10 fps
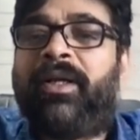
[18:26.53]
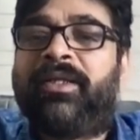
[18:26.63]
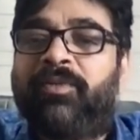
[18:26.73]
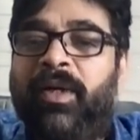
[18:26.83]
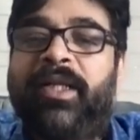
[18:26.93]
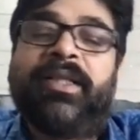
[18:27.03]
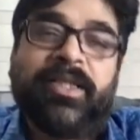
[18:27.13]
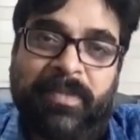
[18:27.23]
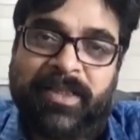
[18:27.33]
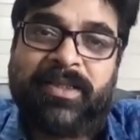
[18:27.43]
is only
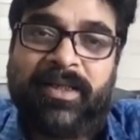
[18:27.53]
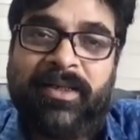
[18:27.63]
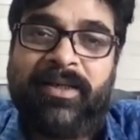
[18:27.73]
this much.